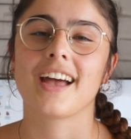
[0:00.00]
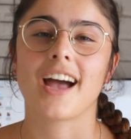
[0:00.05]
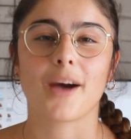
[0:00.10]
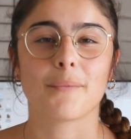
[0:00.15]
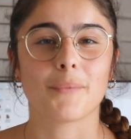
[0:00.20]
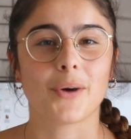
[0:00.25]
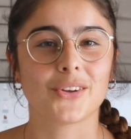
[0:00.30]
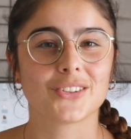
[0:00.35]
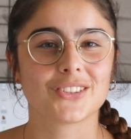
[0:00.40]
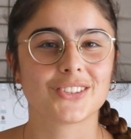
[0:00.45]

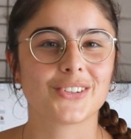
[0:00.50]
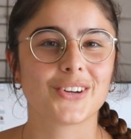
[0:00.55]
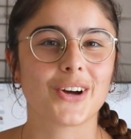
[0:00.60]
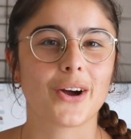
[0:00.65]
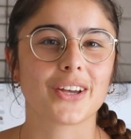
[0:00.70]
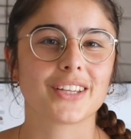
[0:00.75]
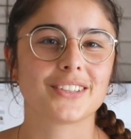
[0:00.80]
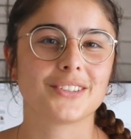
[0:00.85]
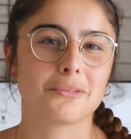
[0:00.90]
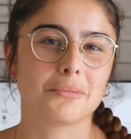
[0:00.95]
I'm also
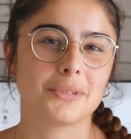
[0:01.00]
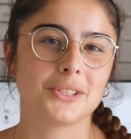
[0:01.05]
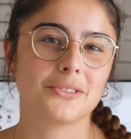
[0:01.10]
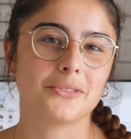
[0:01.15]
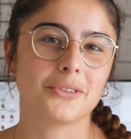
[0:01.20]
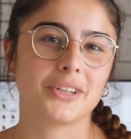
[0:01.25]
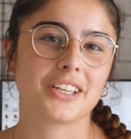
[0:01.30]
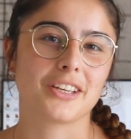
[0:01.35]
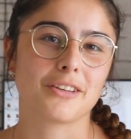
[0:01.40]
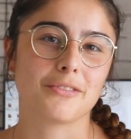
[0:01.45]
going to be
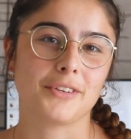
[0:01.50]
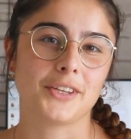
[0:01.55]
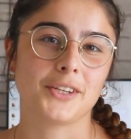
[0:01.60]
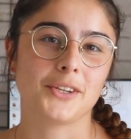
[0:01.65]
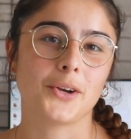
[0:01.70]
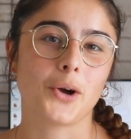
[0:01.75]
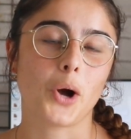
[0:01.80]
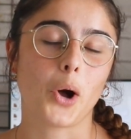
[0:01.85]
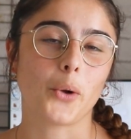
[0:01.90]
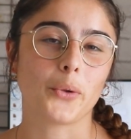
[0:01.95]
doing a
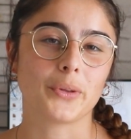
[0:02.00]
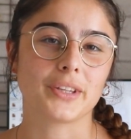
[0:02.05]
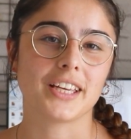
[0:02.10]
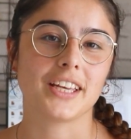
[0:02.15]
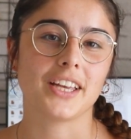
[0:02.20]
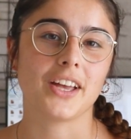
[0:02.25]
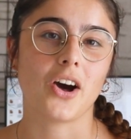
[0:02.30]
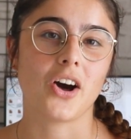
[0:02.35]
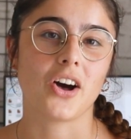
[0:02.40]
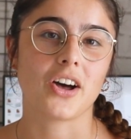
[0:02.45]
video
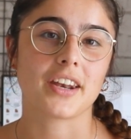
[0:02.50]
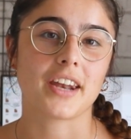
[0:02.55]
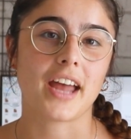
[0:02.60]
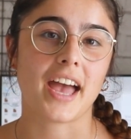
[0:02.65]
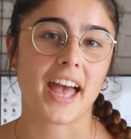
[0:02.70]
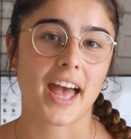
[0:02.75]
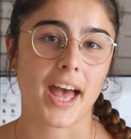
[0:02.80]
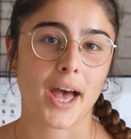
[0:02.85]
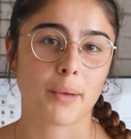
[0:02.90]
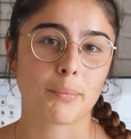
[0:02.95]
only on
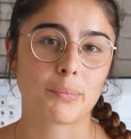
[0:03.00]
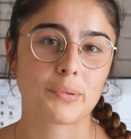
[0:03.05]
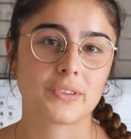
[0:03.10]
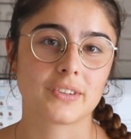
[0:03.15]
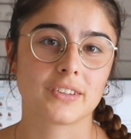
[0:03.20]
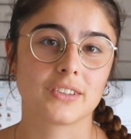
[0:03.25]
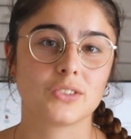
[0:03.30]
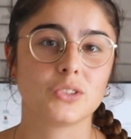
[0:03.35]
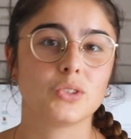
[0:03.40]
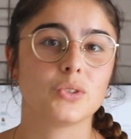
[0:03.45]

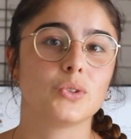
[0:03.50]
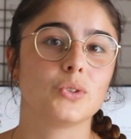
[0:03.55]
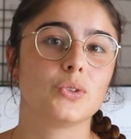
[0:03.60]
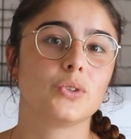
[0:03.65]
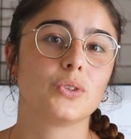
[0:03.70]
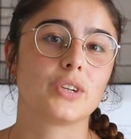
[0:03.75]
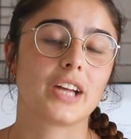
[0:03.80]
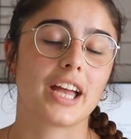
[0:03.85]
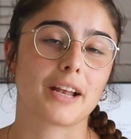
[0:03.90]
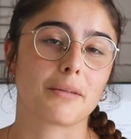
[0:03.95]
apps
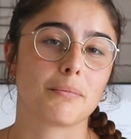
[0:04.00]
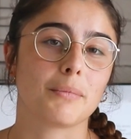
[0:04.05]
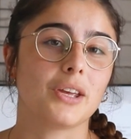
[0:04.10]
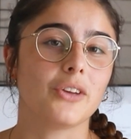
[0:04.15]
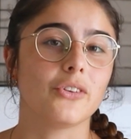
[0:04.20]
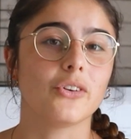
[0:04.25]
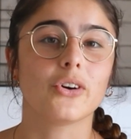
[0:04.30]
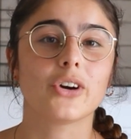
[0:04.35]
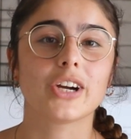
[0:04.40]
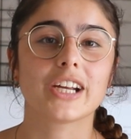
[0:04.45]
to get
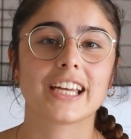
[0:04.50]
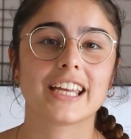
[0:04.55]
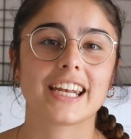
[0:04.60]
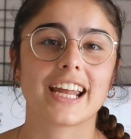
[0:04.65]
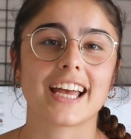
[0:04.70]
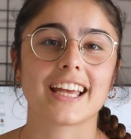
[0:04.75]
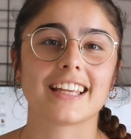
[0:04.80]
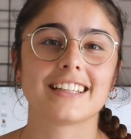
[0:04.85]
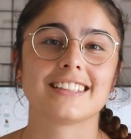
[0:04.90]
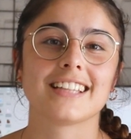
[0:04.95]
me
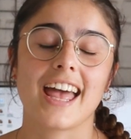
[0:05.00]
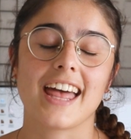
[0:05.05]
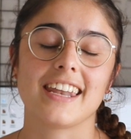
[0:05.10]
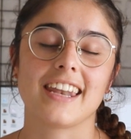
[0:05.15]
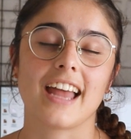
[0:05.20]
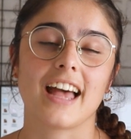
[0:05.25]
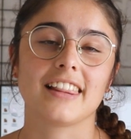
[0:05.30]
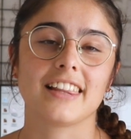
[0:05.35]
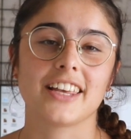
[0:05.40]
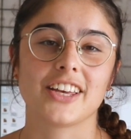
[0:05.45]
organized,
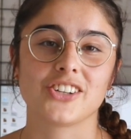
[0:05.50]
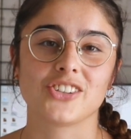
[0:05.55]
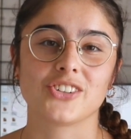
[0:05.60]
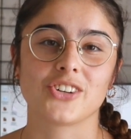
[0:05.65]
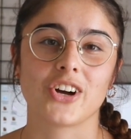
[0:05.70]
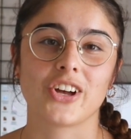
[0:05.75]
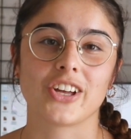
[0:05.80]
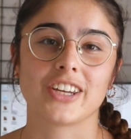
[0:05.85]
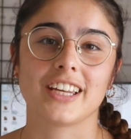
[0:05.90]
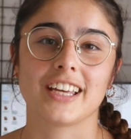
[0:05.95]
and later
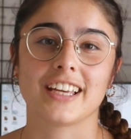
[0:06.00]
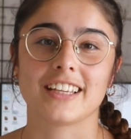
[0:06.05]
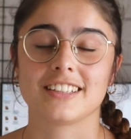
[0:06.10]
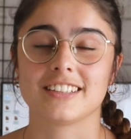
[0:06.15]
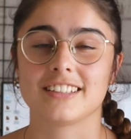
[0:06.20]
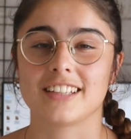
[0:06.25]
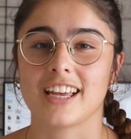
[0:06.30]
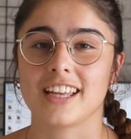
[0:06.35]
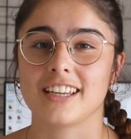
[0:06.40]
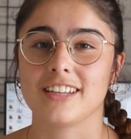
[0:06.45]
on a
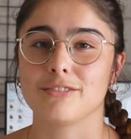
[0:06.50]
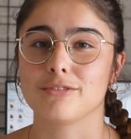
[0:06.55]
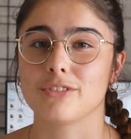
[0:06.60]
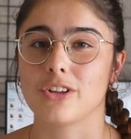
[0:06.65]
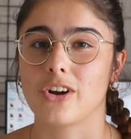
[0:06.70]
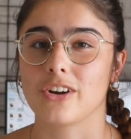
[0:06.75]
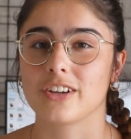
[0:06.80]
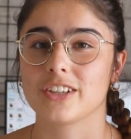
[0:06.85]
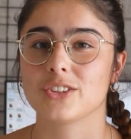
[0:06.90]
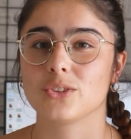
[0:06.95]
study
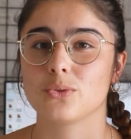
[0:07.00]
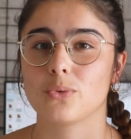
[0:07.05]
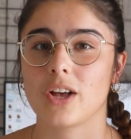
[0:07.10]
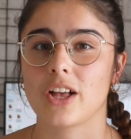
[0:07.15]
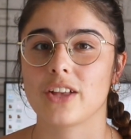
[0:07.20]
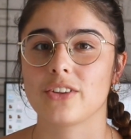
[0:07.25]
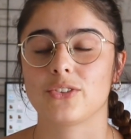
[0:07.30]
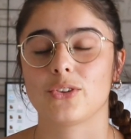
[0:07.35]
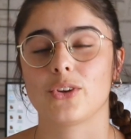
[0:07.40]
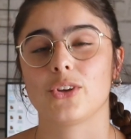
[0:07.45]
vlog as
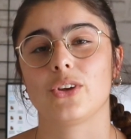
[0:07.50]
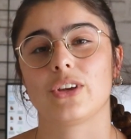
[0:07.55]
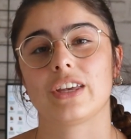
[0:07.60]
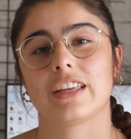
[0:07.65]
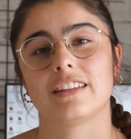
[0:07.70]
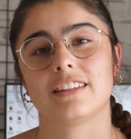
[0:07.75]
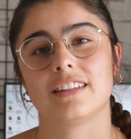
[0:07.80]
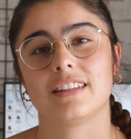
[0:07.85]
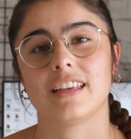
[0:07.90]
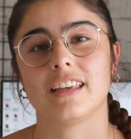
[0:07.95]
well, so you
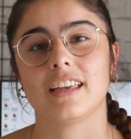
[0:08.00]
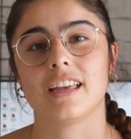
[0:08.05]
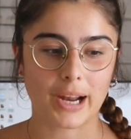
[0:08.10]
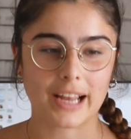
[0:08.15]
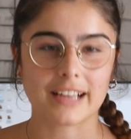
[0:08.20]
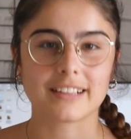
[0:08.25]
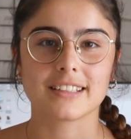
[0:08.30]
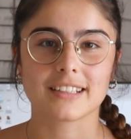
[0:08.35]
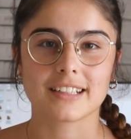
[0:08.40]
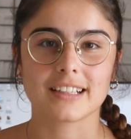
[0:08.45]
can see
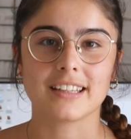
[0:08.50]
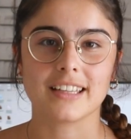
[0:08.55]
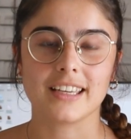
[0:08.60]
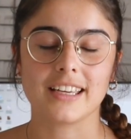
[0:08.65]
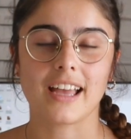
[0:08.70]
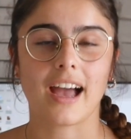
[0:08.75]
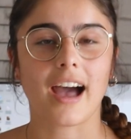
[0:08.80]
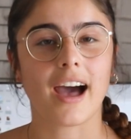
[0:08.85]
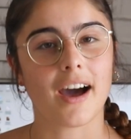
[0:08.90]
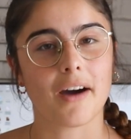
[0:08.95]

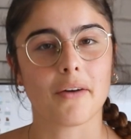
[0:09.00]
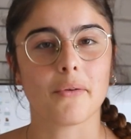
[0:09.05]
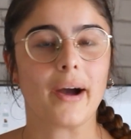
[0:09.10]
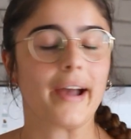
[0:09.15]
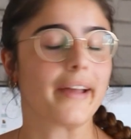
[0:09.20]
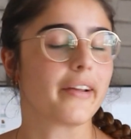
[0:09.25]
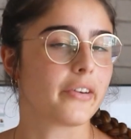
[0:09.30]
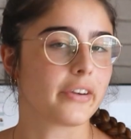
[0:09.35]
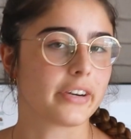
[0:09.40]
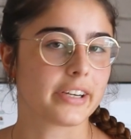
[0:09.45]
practically how
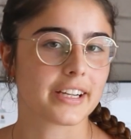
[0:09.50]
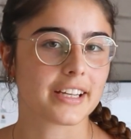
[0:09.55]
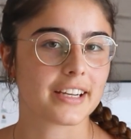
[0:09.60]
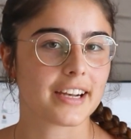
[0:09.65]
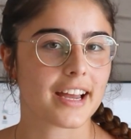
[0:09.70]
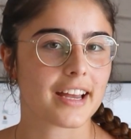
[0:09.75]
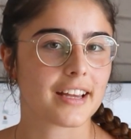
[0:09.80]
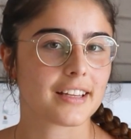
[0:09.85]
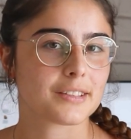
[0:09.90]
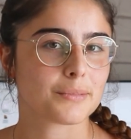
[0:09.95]
I
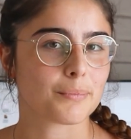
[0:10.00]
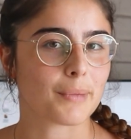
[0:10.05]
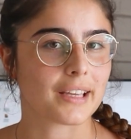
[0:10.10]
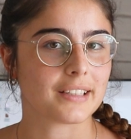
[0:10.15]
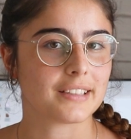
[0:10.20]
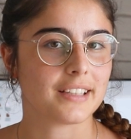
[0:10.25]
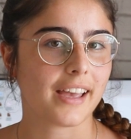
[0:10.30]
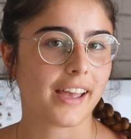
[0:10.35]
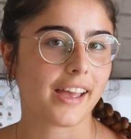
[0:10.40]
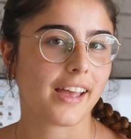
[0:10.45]
organize
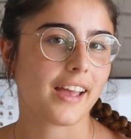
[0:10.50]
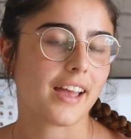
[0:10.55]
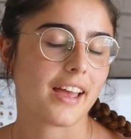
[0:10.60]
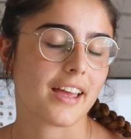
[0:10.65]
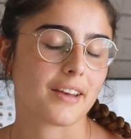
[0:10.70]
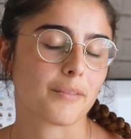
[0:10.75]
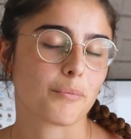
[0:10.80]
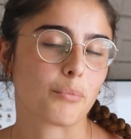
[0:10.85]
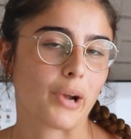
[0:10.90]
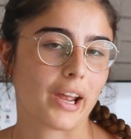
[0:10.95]
my day
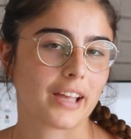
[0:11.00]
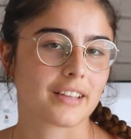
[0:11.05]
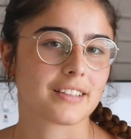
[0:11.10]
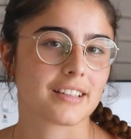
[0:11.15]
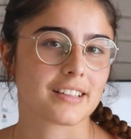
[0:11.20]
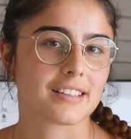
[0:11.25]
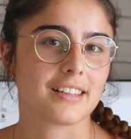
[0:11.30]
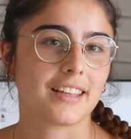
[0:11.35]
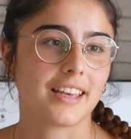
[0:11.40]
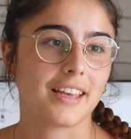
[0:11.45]
and
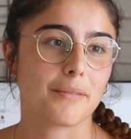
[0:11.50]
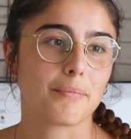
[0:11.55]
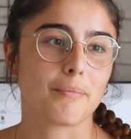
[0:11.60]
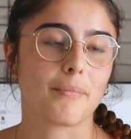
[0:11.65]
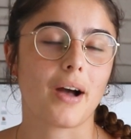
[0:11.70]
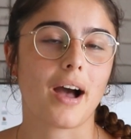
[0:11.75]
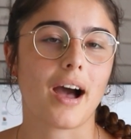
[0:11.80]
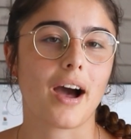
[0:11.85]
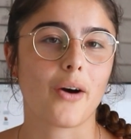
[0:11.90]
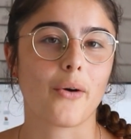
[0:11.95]
practically
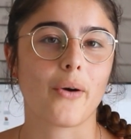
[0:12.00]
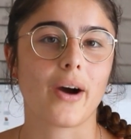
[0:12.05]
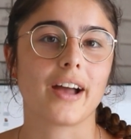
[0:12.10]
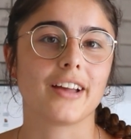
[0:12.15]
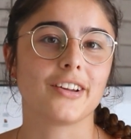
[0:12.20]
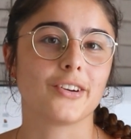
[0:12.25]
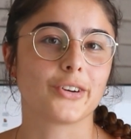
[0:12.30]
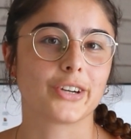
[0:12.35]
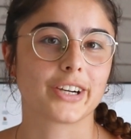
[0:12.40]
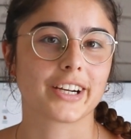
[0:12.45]
how
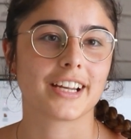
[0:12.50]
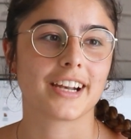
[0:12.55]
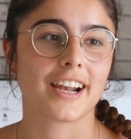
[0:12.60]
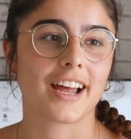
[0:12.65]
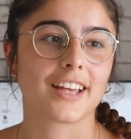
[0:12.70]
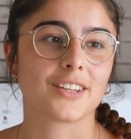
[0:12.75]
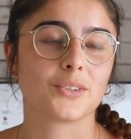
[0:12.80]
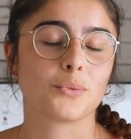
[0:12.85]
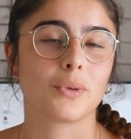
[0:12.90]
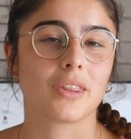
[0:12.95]
I
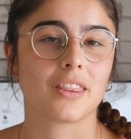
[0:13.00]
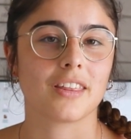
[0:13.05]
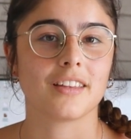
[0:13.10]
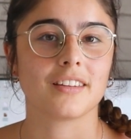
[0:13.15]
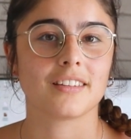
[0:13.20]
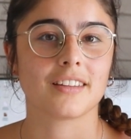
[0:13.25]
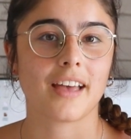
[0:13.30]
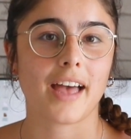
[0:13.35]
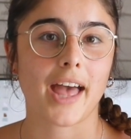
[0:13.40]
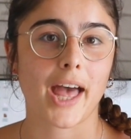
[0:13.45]
organize
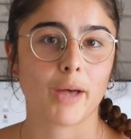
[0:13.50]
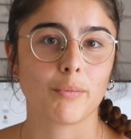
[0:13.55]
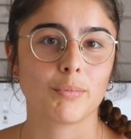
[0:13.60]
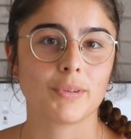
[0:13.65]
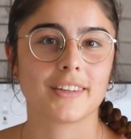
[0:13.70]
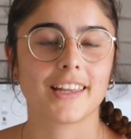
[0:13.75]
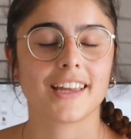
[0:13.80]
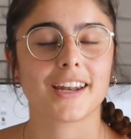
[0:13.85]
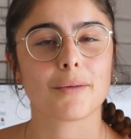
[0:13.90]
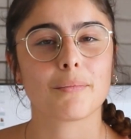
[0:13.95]
within the
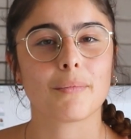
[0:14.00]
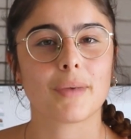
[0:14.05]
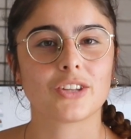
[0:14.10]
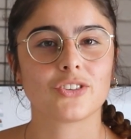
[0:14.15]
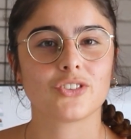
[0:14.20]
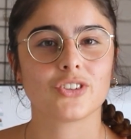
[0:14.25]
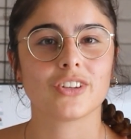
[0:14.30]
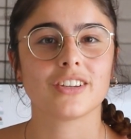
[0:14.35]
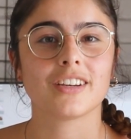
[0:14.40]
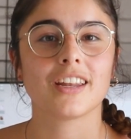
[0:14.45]
apps that I
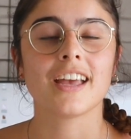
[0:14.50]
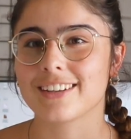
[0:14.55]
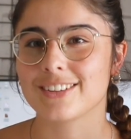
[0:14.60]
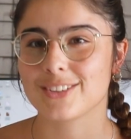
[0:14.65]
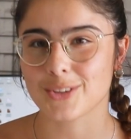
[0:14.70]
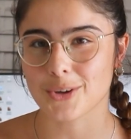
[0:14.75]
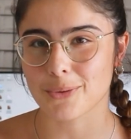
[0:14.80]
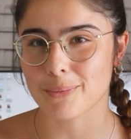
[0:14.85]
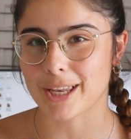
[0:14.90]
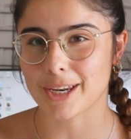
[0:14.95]
mentioned, and
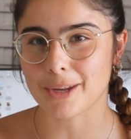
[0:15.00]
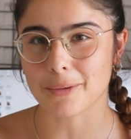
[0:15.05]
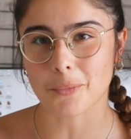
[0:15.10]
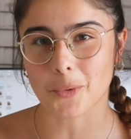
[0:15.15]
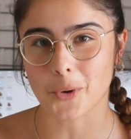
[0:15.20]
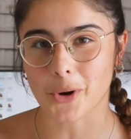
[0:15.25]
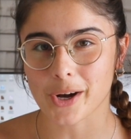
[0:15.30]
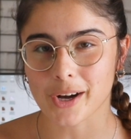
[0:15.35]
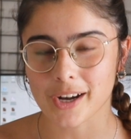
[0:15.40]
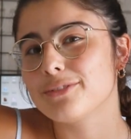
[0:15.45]
so many
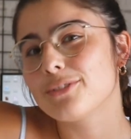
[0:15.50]
more.